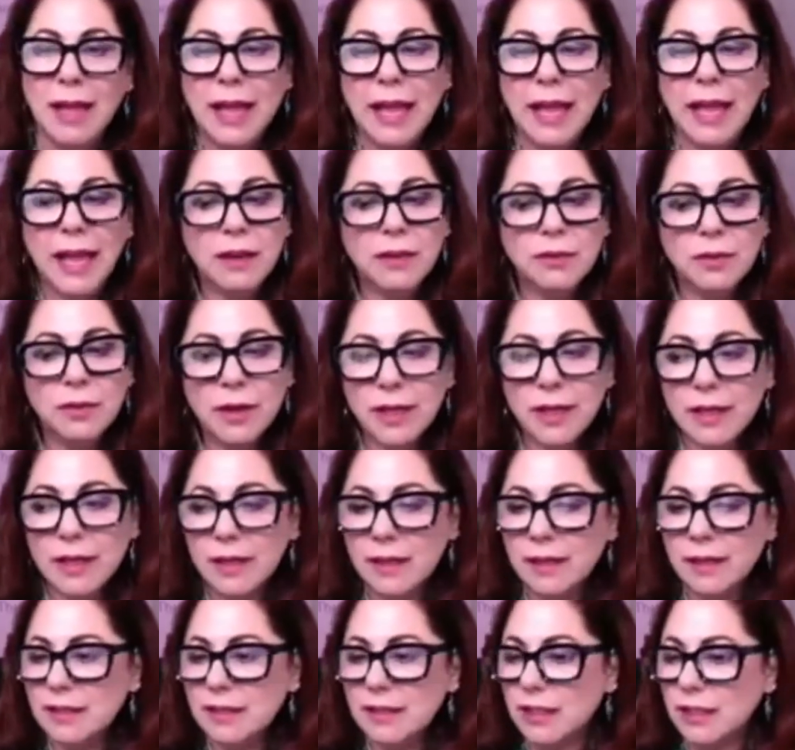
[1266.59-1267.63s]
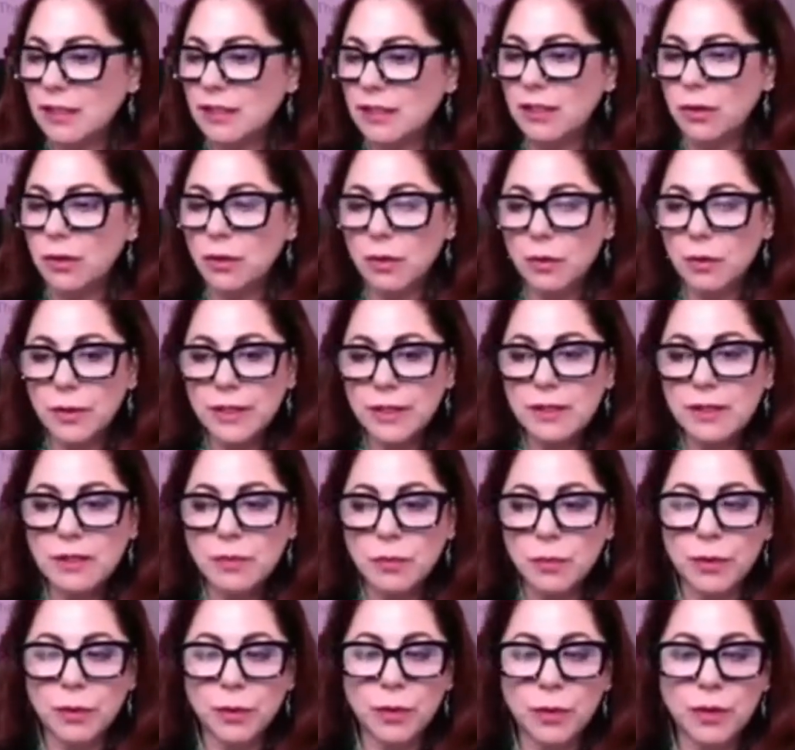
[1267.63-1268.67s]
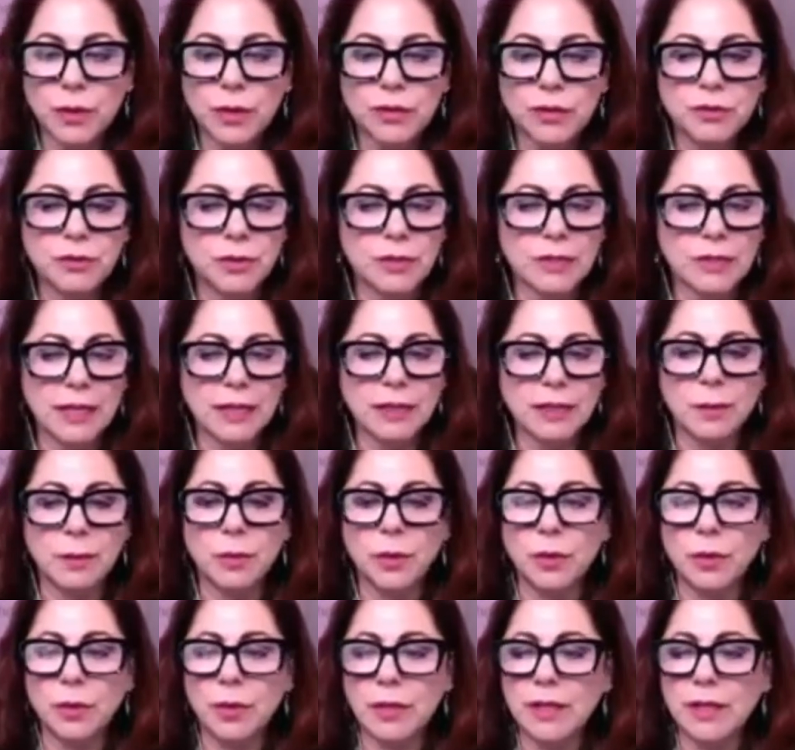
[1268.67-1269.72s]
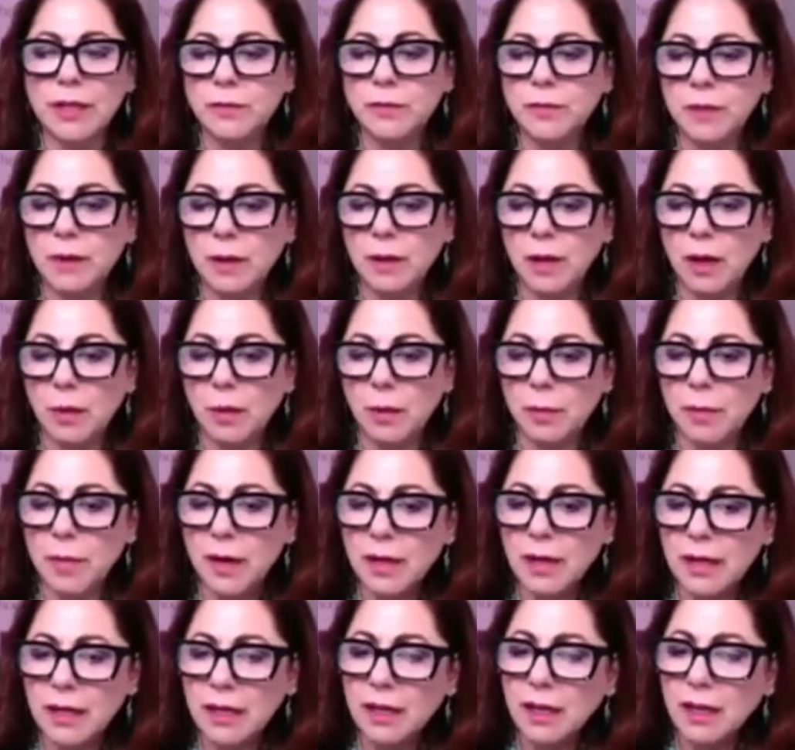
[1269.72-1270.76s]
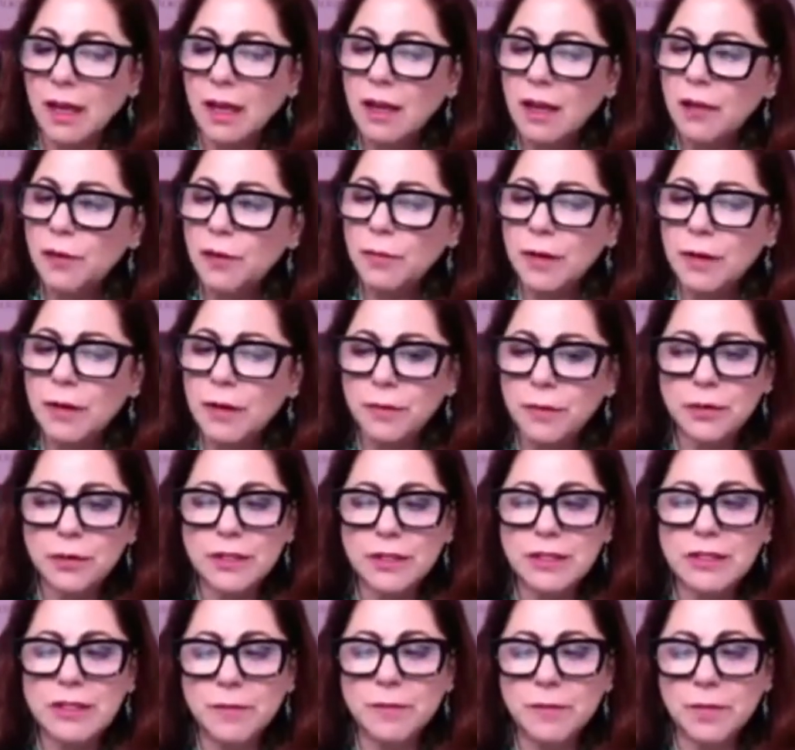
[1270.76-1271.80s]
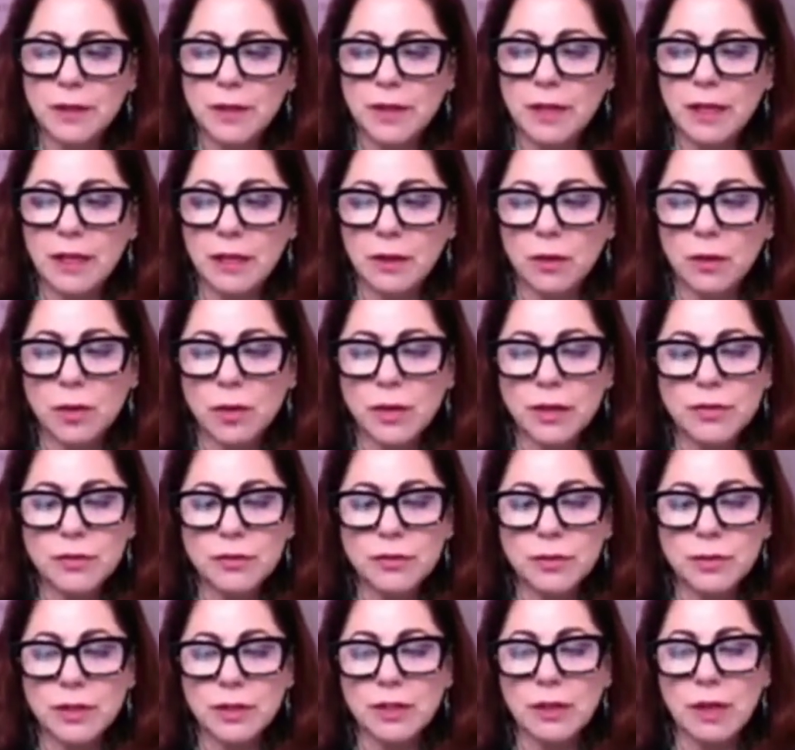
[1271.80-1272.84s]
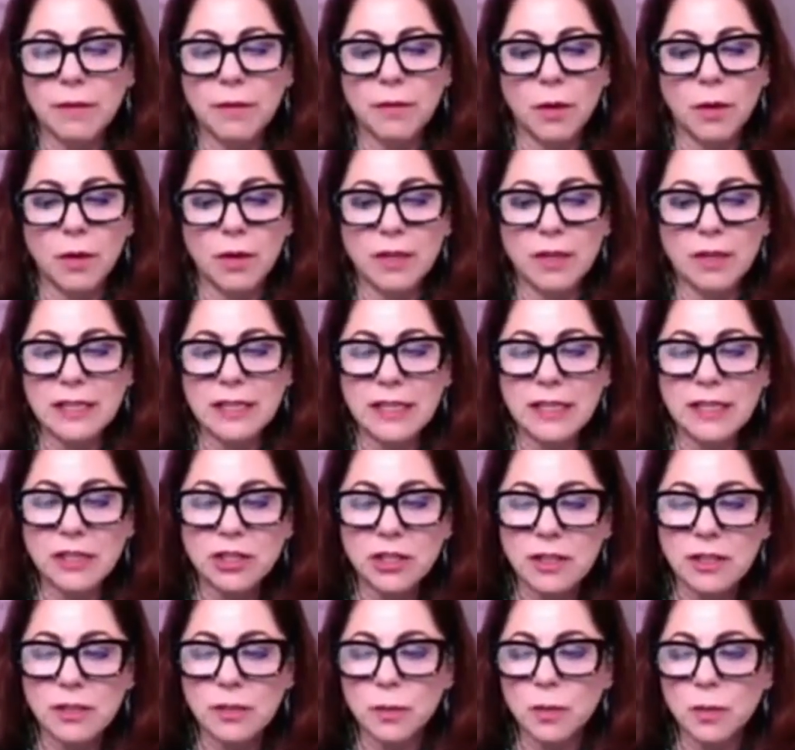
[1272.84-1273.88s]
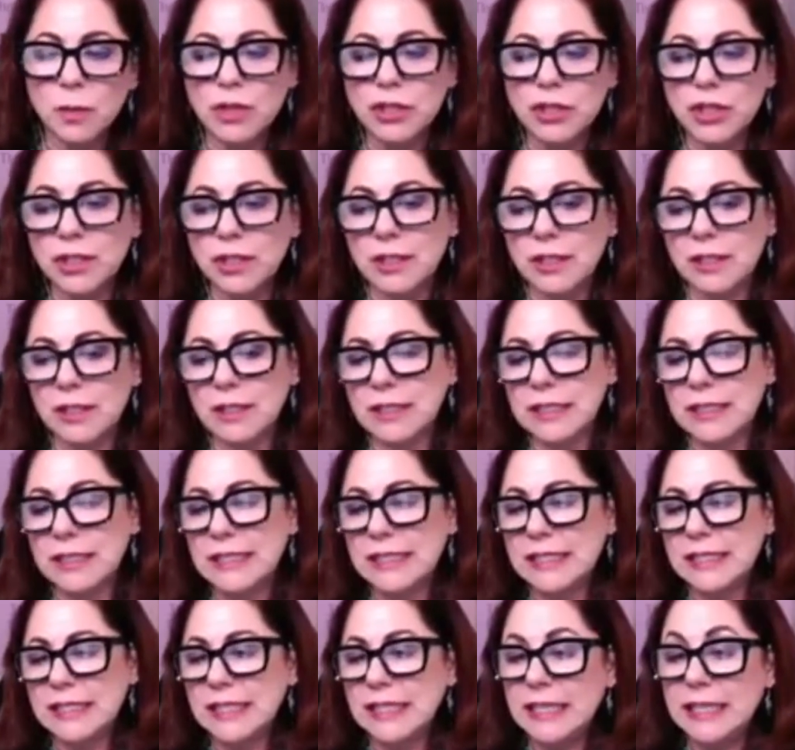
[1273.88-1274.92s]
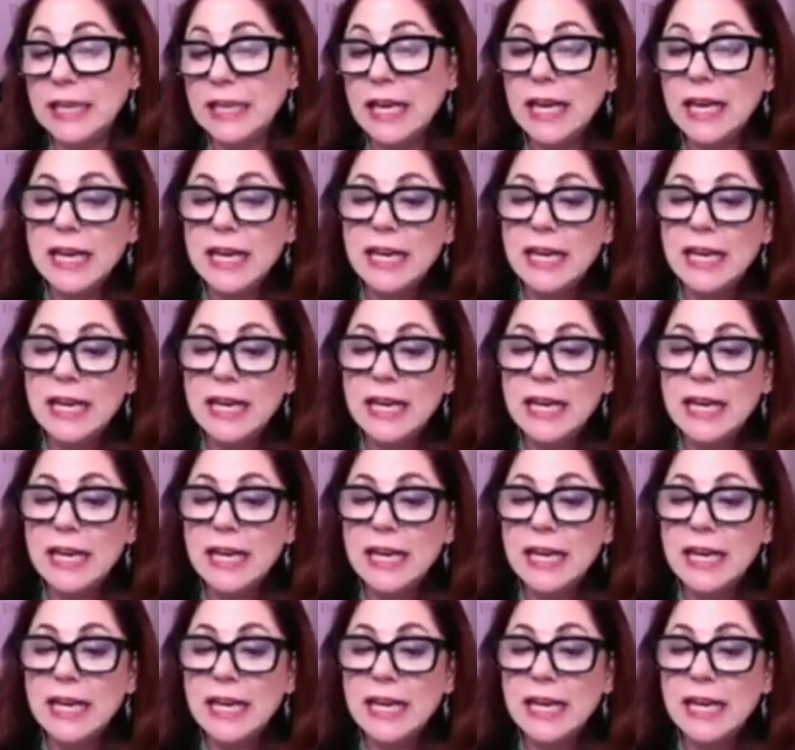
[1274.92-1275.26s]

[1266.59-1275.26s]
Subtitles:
Endre is a soloist with orchestras like the Berlin Philharmonic, Frankfurt Symphony, and orchestras of Los Angeles, Washington, D.C.,